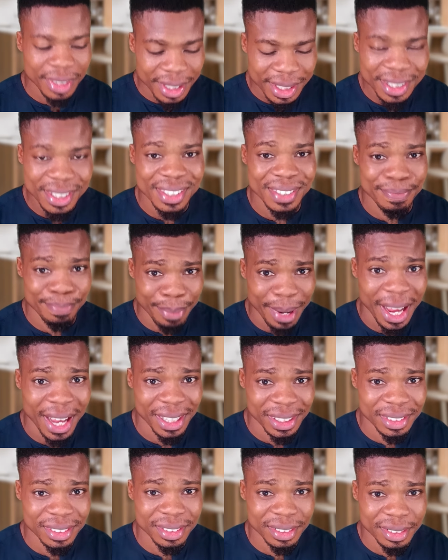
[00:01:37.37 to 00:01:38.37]
This is
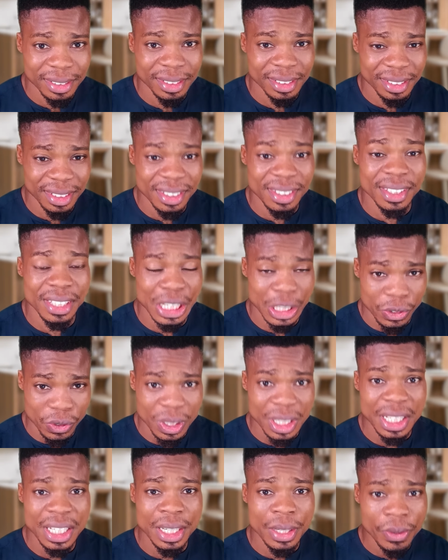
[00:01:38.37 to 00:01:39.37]
bad. This is
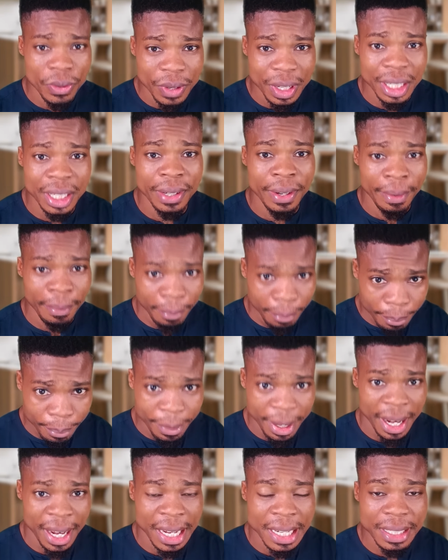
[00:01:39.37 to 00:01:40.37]
really
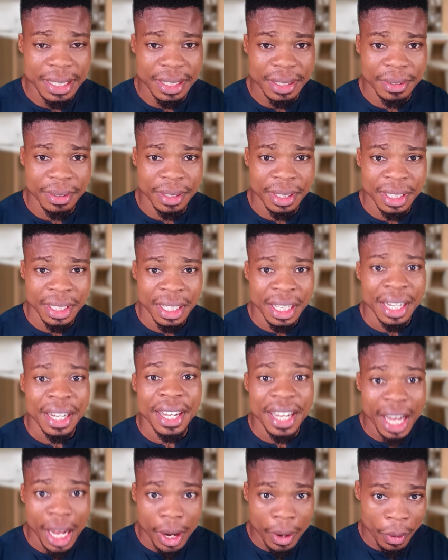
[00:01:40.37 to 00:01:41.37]
bad.
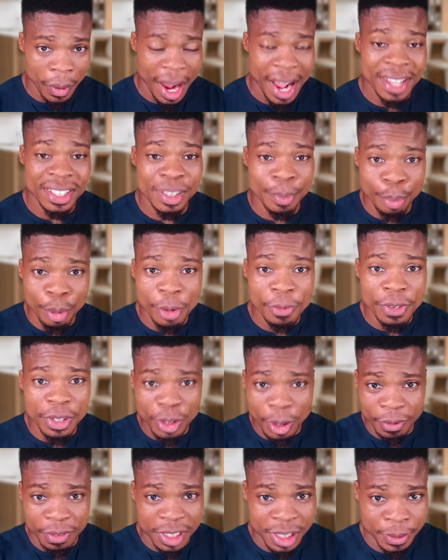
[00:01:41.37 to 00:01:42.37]
Now, as a prophet
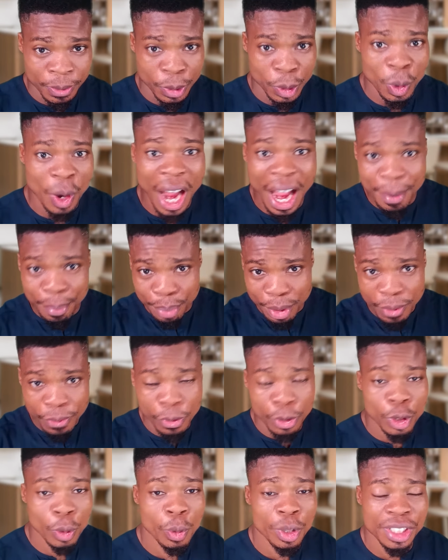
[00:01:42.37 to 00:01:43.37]
of this video, I pray
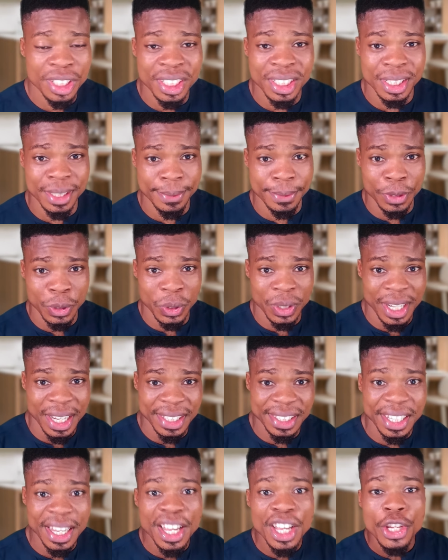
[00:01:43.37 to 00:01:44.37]
for you watching this video
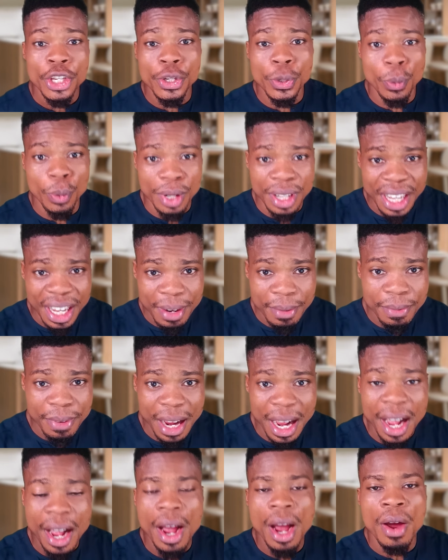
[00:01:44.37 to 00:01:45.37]
that you will
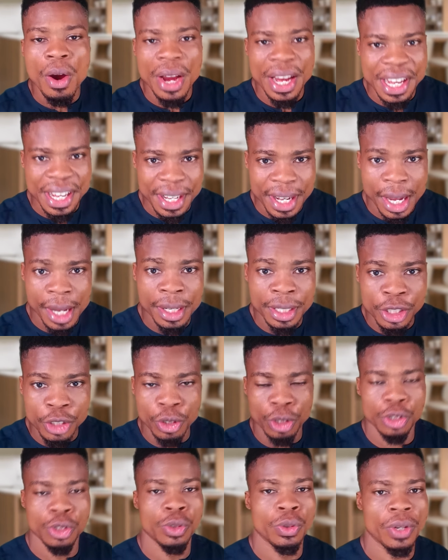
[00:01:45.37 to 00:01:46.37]
never inherit
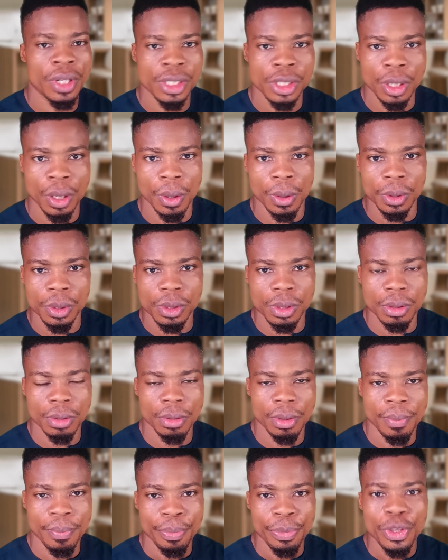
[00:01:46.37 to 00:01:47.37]
your children's clothes.
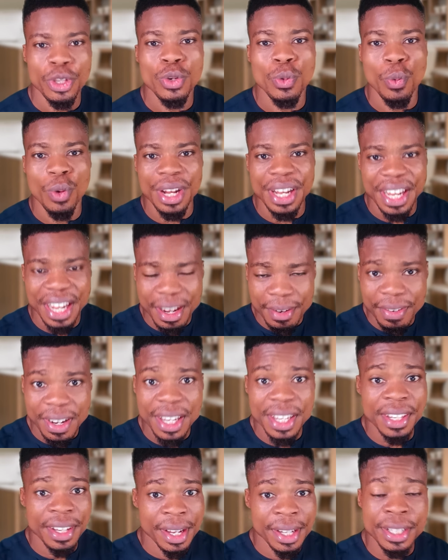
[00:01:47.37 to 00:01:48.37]
You will never
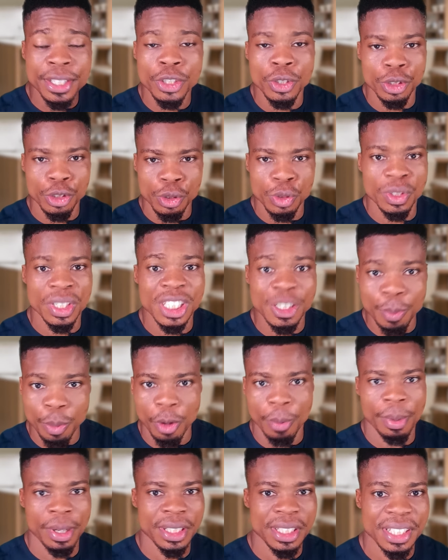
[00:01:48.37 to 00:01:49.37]
inherit your children's
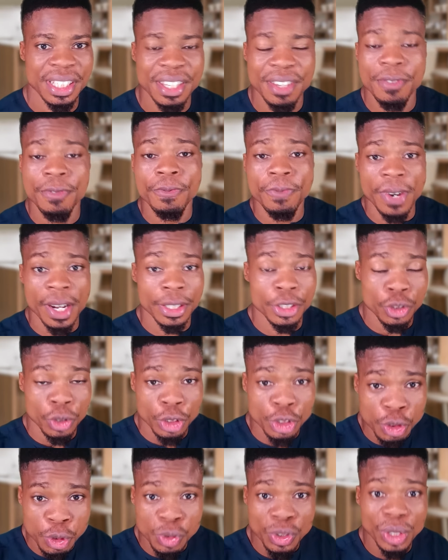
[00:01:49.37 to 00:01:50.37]
property. In fact, your
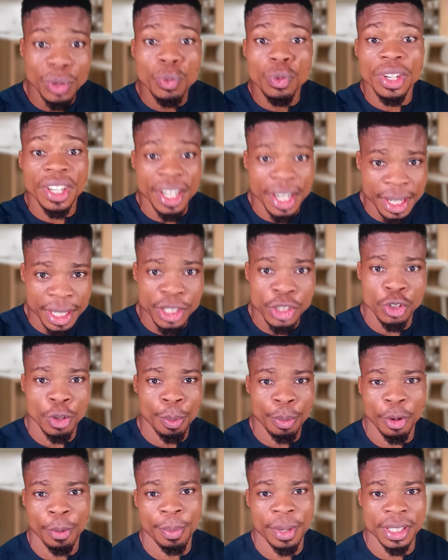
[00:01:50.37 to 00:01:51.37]
children will inherit your
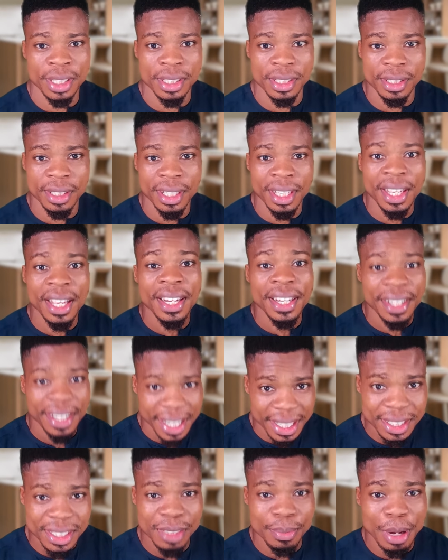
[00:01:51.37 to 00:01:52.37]
property.
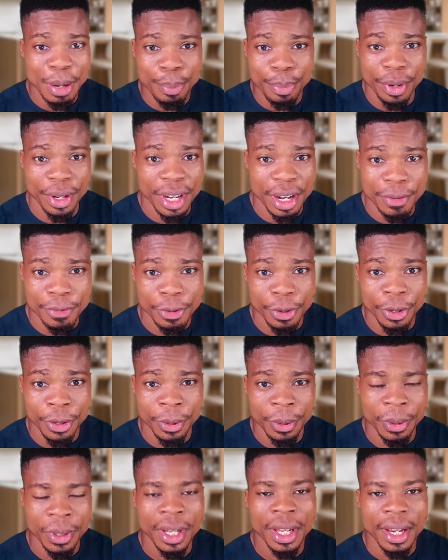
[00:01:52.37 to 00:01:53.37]
That is my prayer for
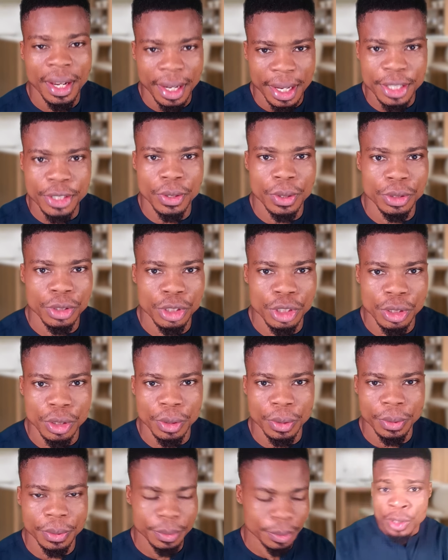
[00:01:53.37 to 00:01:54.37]
you. Let's
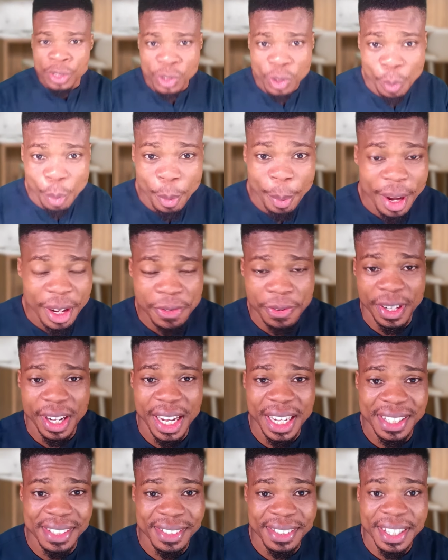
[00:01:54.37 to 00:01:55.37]
continue. So Mohbad's father
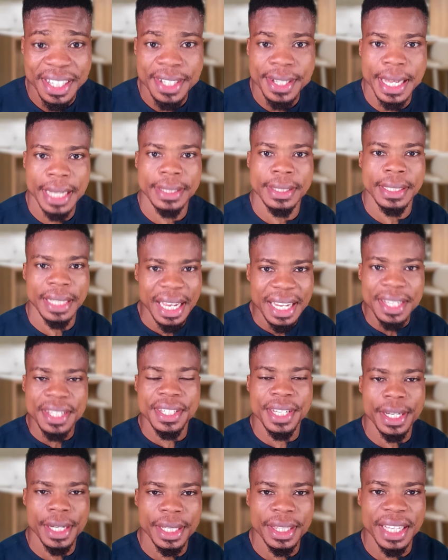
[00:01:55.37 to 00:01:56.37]
is saying that that
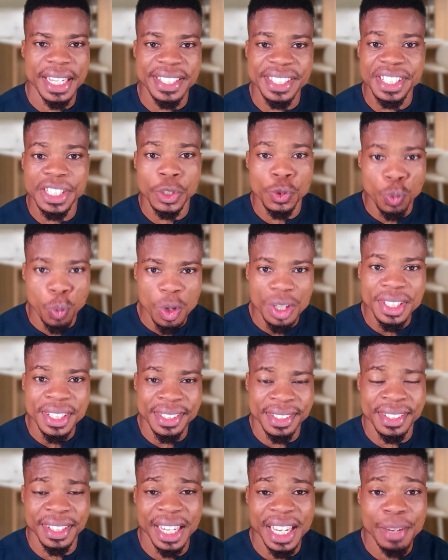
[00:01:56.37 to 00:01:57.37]
DNA test is what is
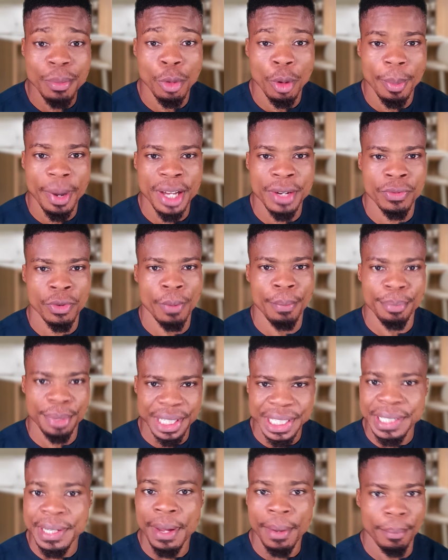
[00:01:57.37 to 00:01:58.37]
delaying Mohbad from
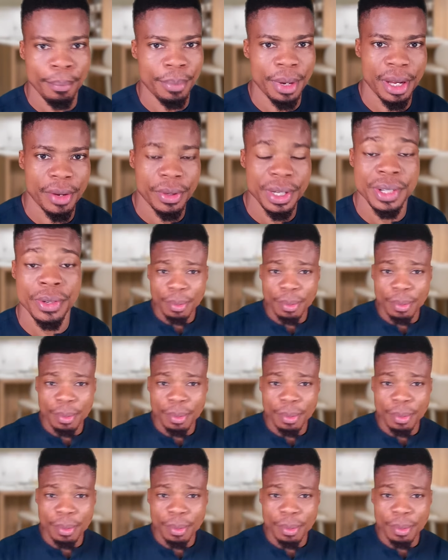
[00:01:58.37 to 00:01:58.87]
being buried.